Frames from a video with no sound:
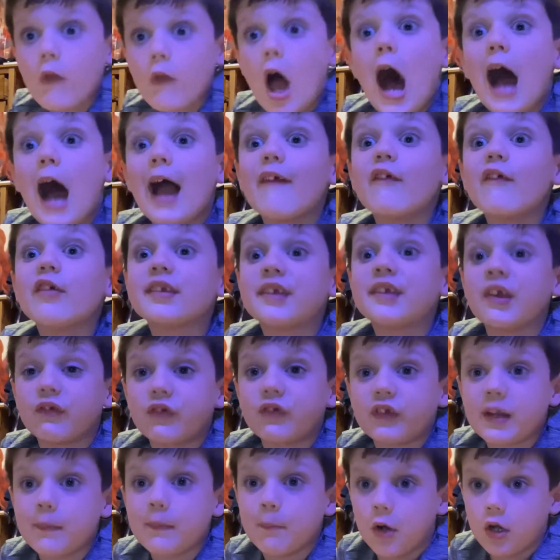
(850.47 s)
I have a
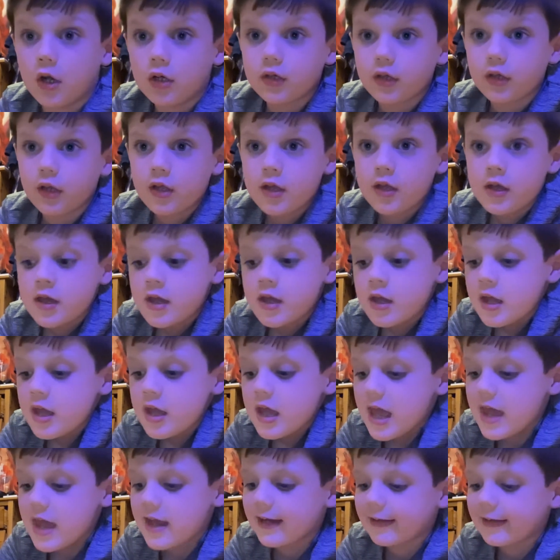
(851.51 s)
Disney book,
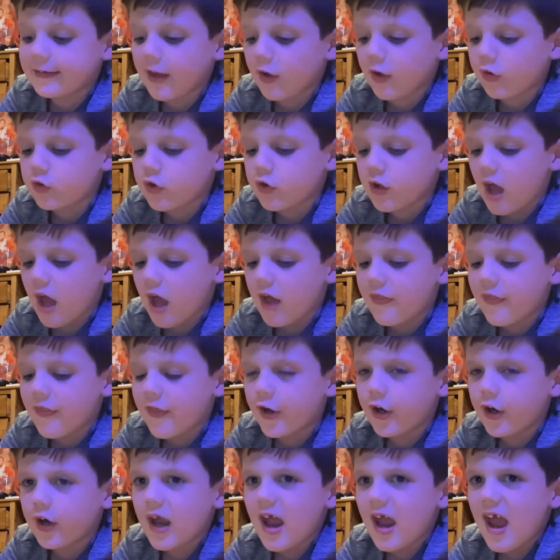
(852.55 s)
and it tells you
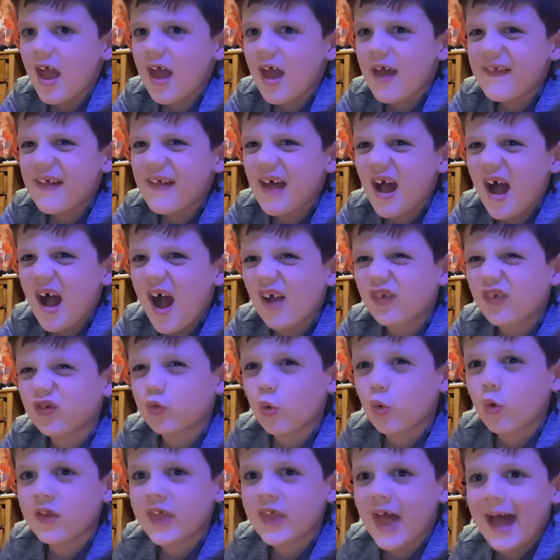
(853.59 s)
there a
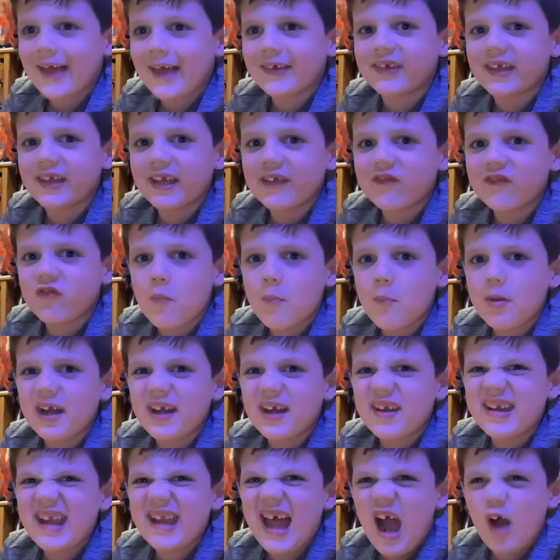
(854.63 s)
story that hasn't even been
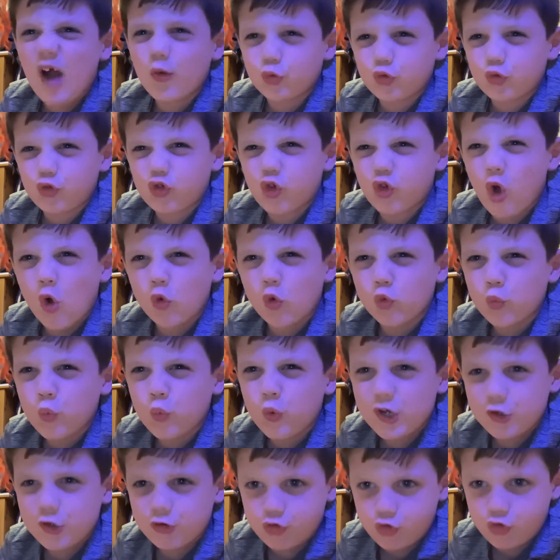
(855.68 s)
announced called
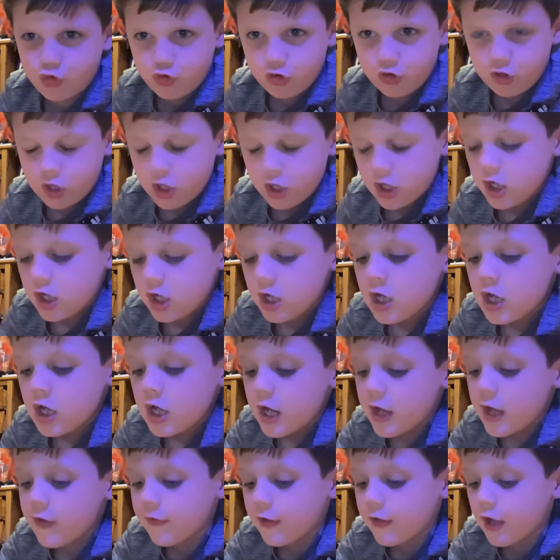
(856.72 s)
Wish.
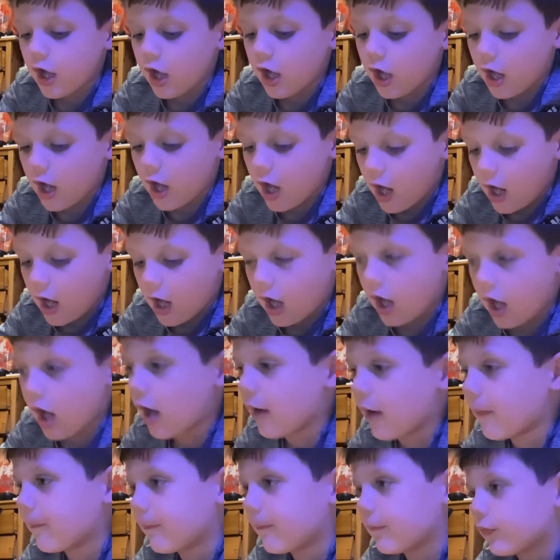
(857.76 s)
And uh,
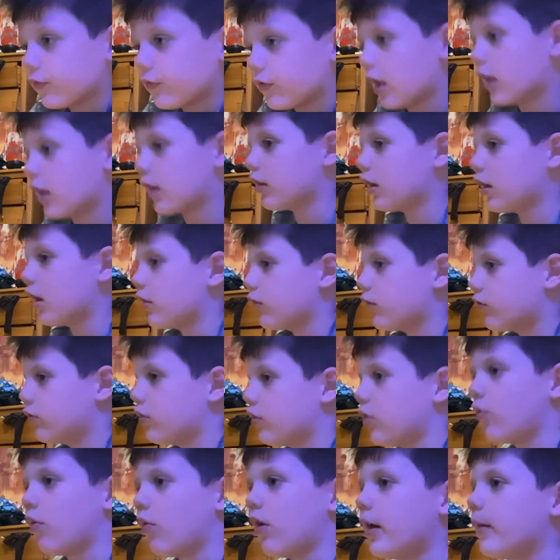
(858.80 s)
um, I, I don't
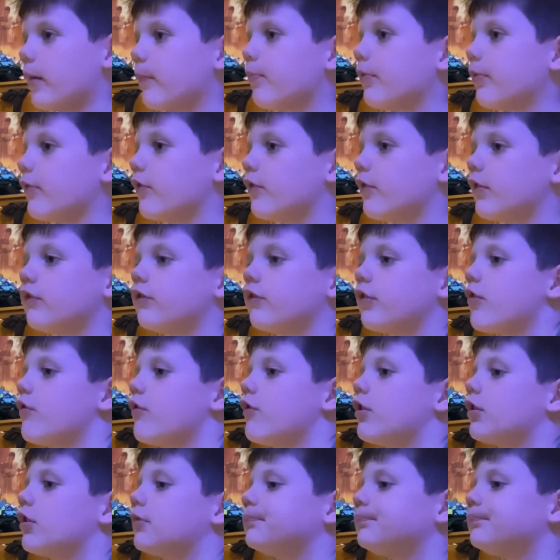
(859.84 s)
know why I put this in here.